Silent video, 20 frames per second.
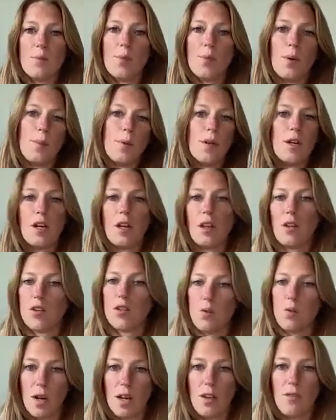put another
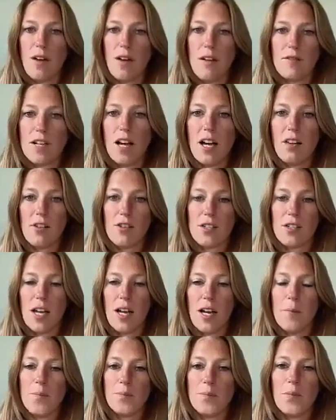$25
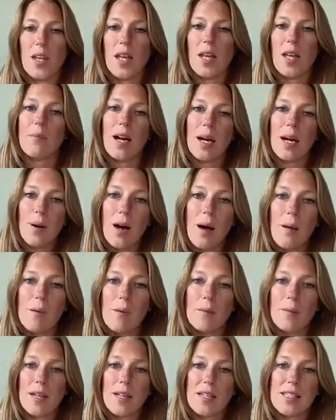on. My
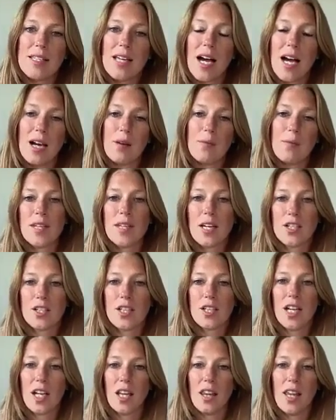problem is I was
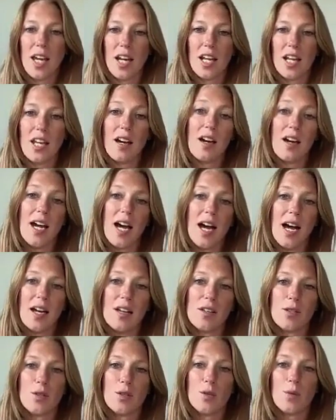actually had a lot of young
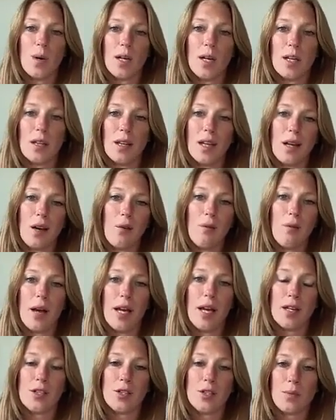guys who wanted like a
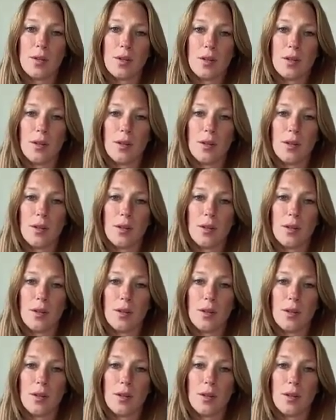ranch with